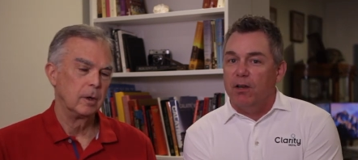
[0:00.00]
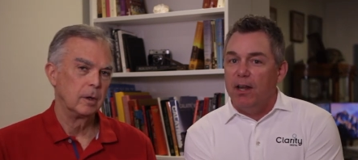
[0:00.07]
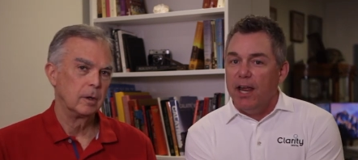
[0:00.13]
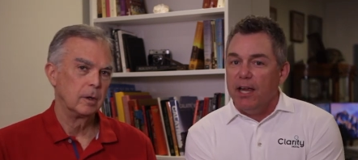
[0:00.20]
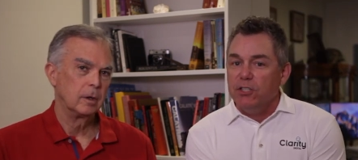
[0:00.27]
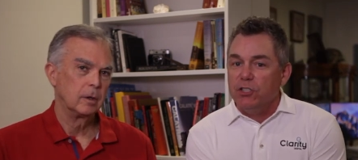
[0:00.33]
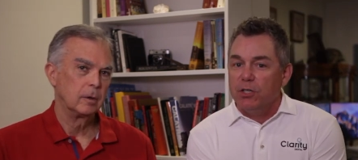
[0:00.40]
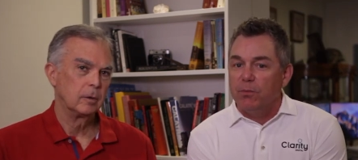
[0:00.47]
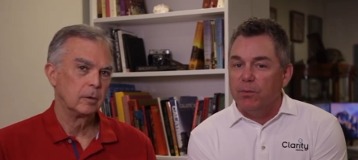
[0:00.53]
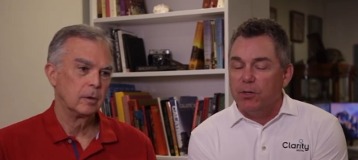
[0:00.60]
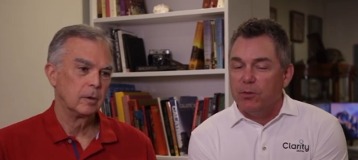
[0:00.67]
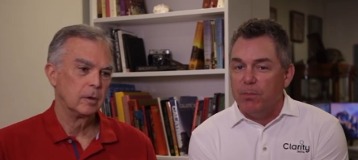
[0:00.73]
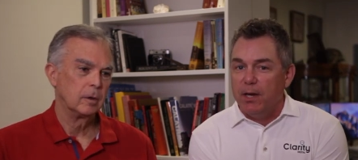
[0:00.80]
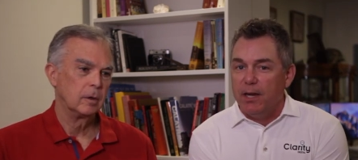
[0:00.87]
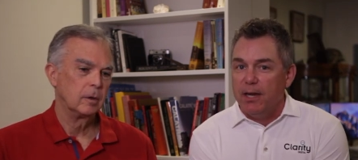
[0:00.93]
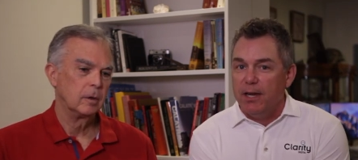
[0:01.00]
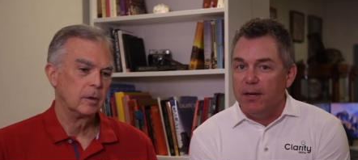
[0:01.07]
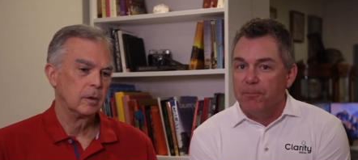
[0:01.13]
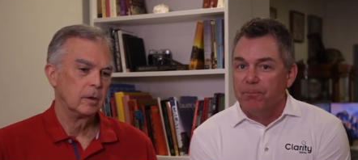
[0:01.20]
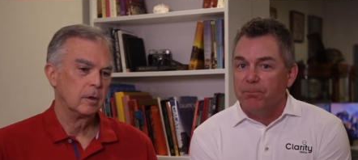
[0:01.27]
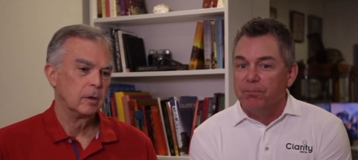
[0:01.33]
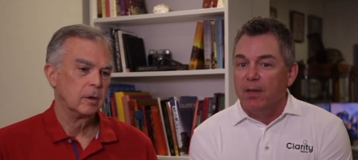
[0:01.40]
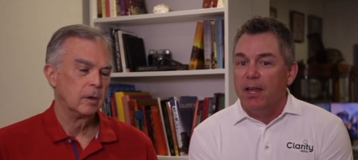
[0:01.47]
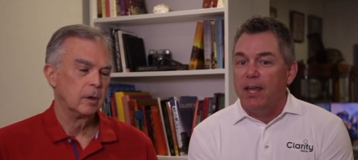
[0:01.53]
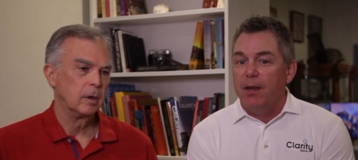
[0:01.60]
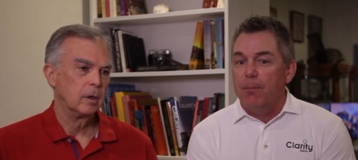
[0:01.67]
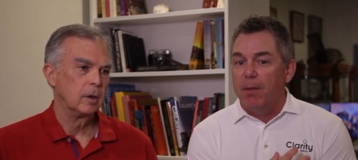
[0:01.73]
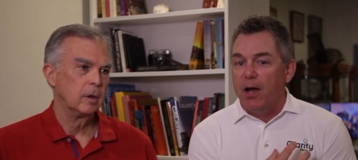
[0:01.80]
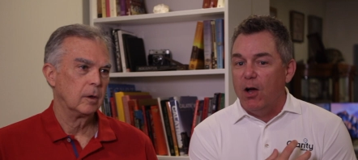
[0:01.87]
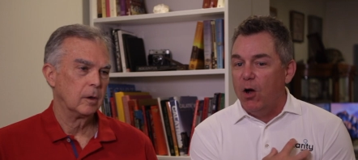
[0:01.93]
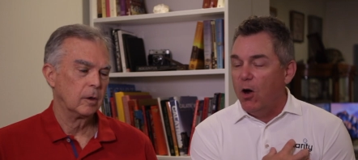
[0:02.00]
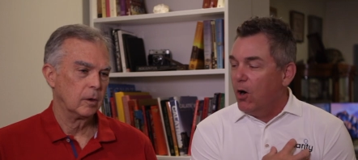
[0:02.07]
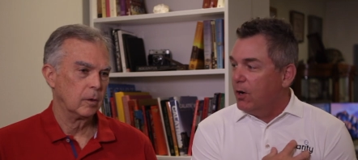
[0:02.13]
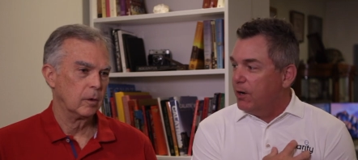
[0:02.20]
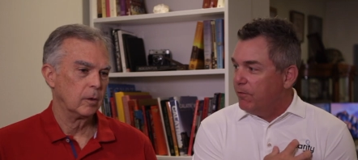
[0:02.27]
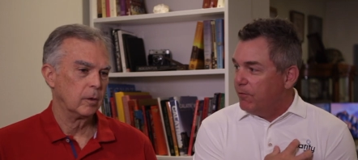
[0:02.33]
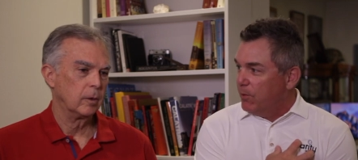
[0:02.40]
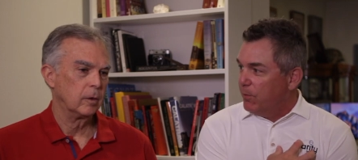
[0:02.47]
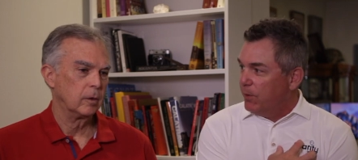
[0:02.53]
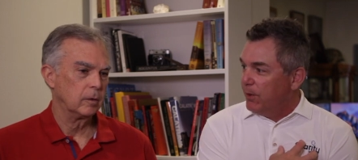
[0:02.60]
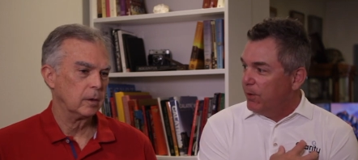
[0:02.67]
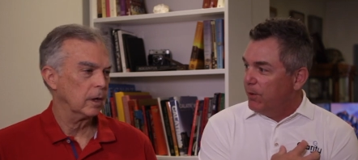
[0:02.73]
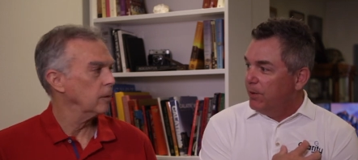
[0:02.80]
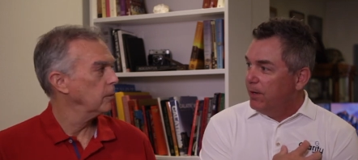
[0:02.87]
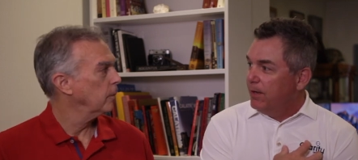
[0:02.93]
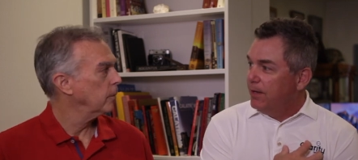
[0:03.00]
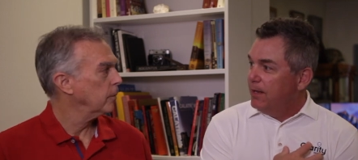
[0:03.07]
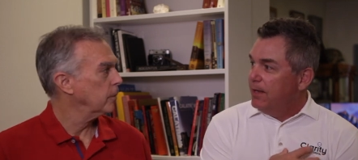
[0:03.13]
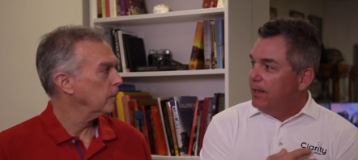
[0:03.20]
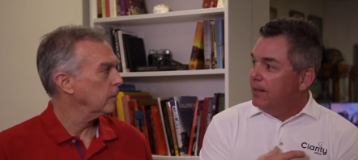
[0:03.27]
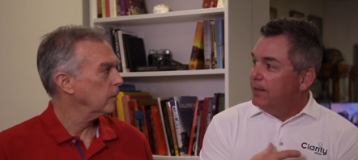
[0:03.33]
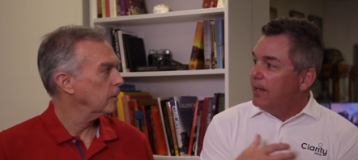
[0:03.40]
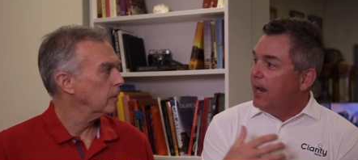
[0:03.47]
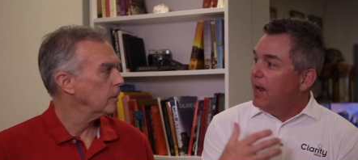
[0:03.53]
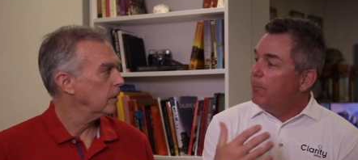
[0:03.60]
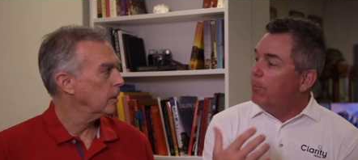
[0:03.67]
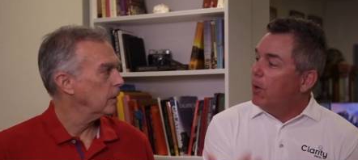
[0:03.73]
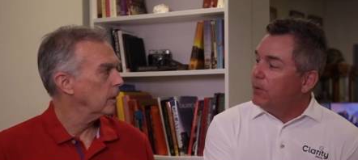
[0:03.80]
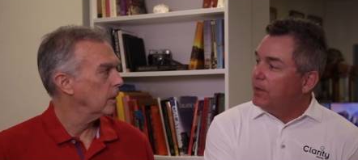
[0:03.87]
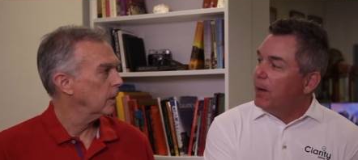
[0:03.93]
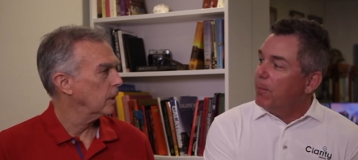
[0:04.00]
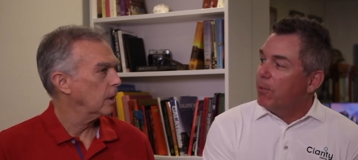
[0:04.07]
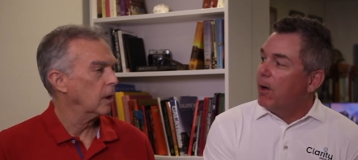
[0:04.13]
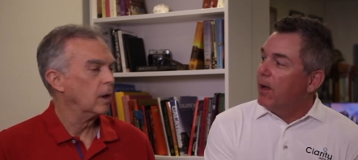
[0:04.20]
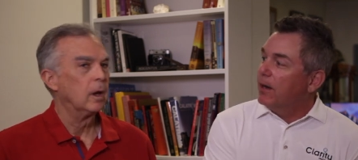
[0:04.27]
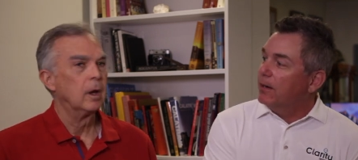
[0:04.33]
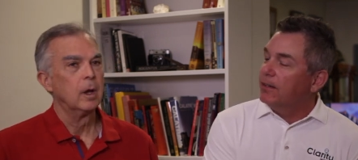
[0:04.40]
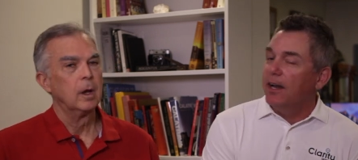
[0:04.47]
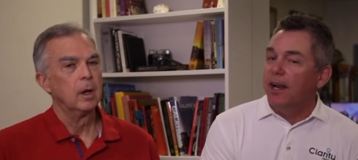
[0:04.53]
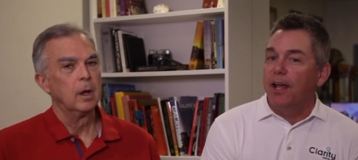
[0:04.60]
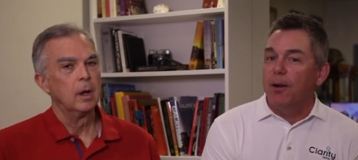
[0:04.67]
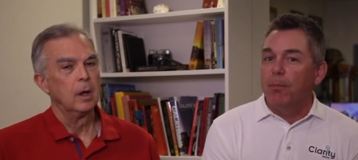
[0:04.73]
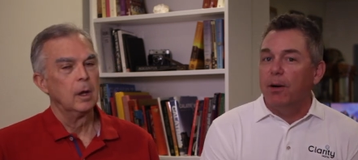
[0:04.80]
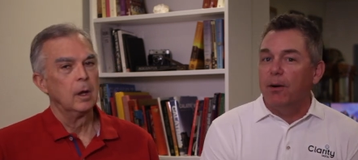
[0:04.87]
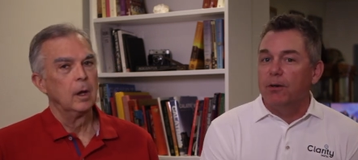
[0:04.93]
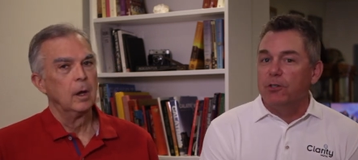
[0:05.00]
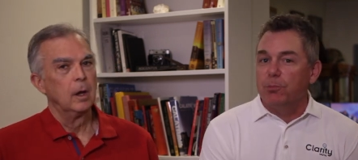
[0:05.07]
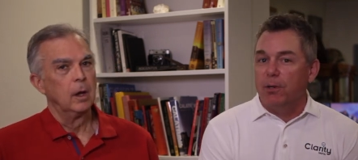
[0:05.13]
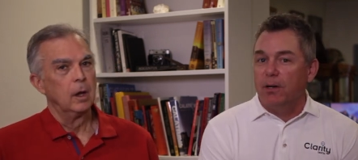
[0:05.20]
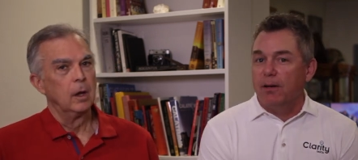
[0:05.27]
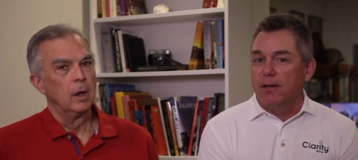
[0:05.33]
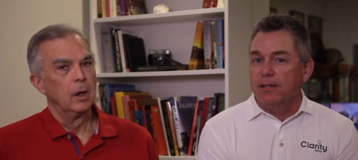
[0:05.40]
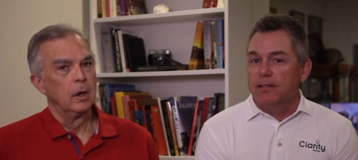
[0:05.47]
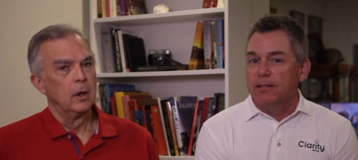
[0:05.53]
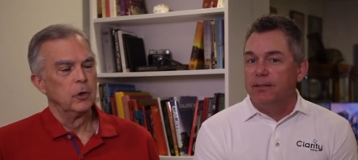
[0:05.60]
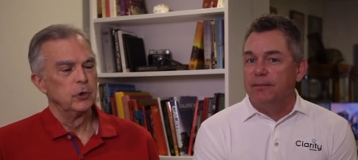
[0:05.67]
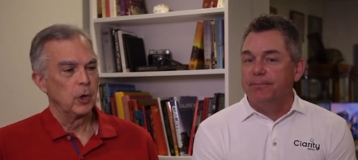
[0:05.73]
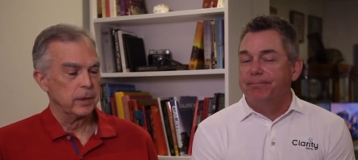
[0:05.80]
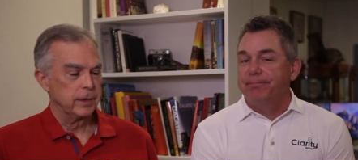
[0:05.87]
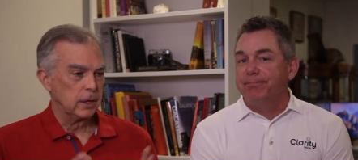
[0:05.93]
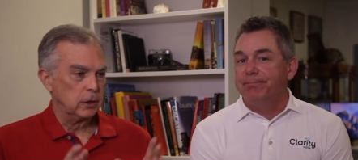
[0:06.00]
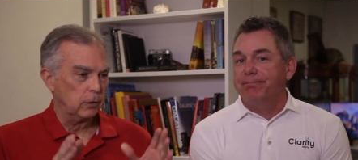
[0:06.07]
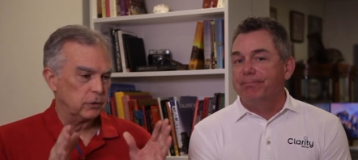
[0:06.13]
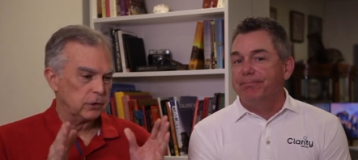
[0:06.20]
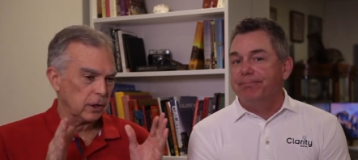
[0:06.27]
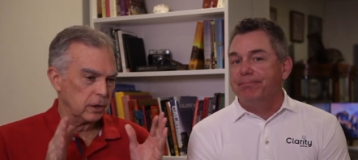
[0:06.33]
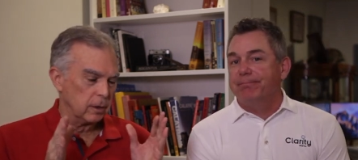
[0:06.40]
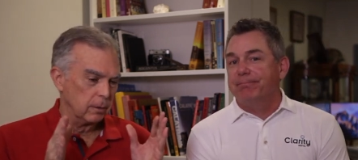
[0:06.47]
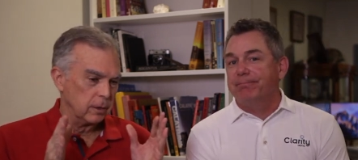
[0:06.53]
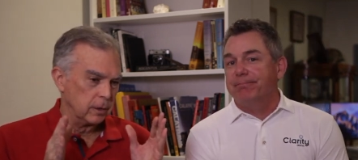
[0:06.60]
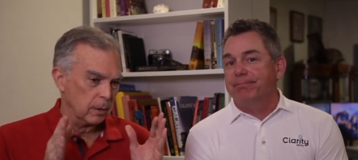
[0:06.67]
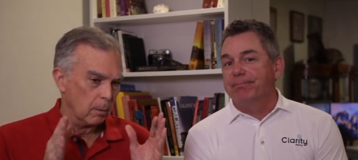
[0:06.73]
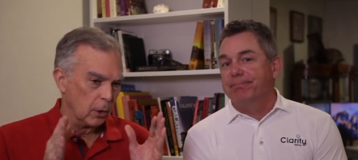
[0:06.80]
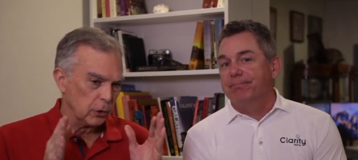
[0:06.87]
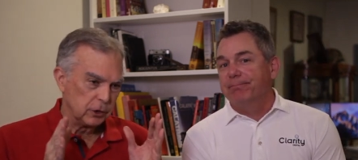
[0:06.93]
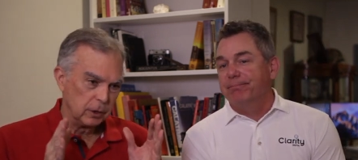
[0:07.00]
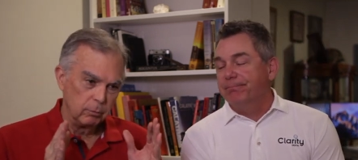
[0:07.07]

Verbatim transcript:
Speaker 1: connection with me in my heart, if you will. Yeah. Then I bought that product and I had a better experience.
Speaker 2: So I think you've said the, the most